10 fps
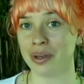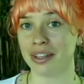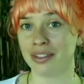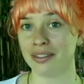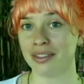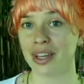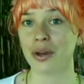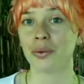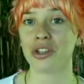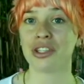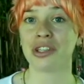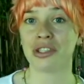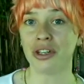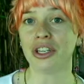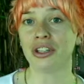wheel, which is a
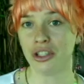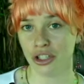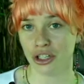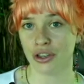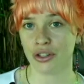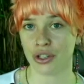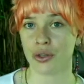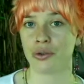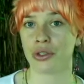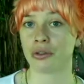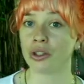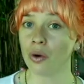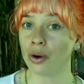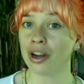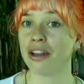circular journal used to
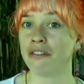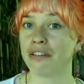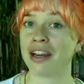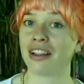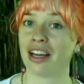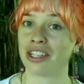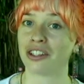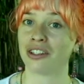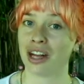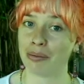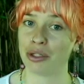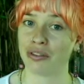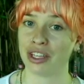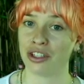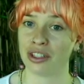record phenological
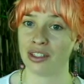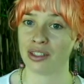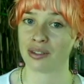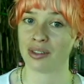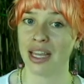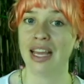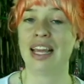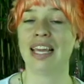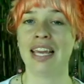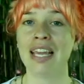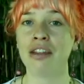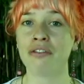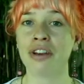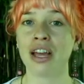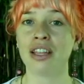observations. In a
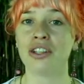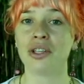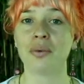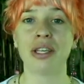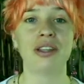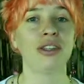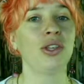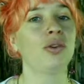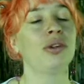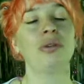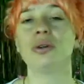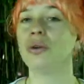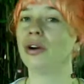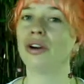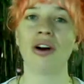phenology wheel, you can
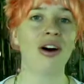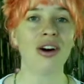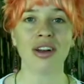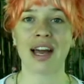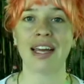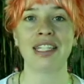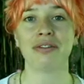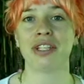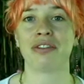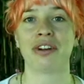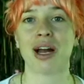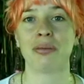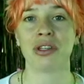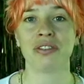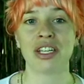record all kinds of different
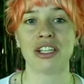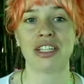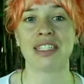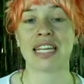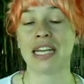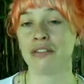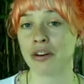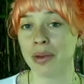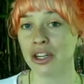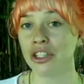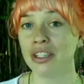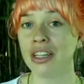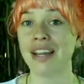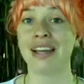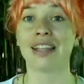observations and information,
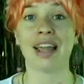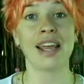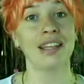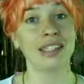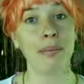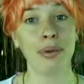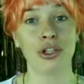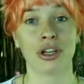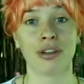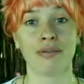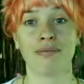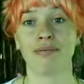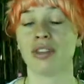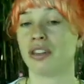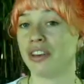like temperature,
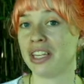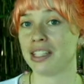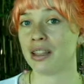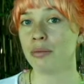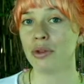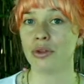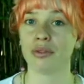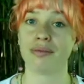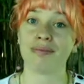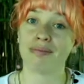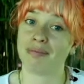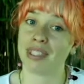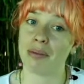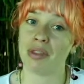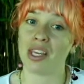the phase of the moon,
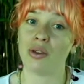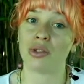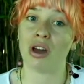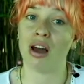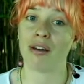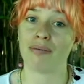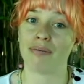something you saw.